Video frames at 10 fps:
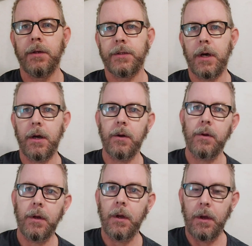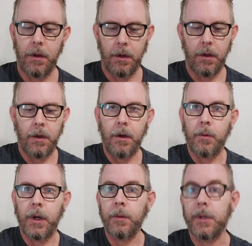So
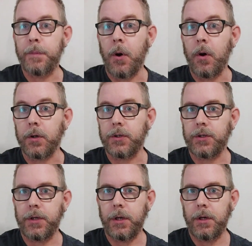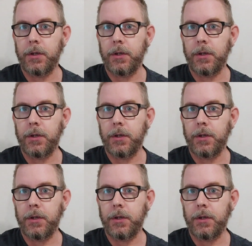we'll open the box,